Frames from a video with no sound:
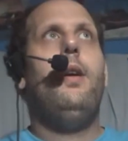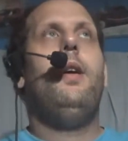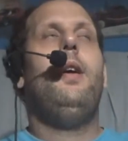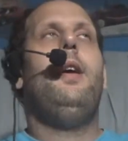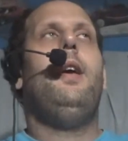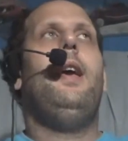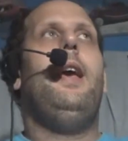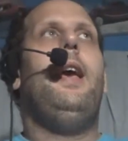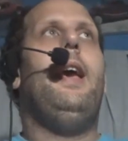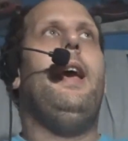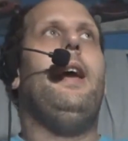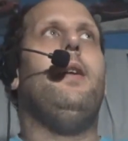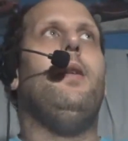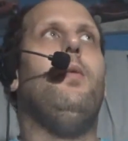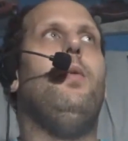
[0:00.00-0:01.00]
And
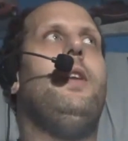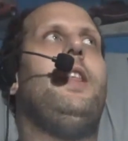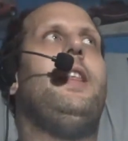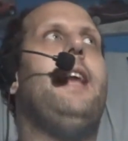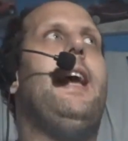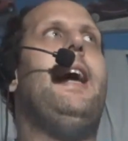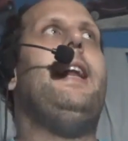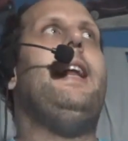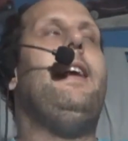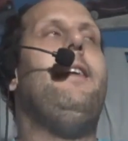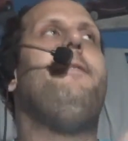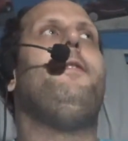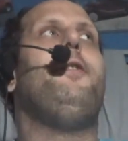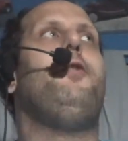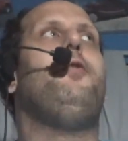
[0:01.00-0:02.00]
with that
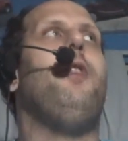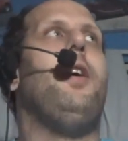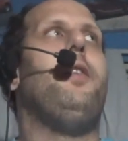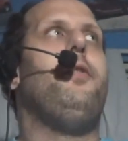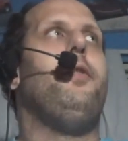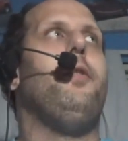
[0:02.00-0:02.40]
infrastructure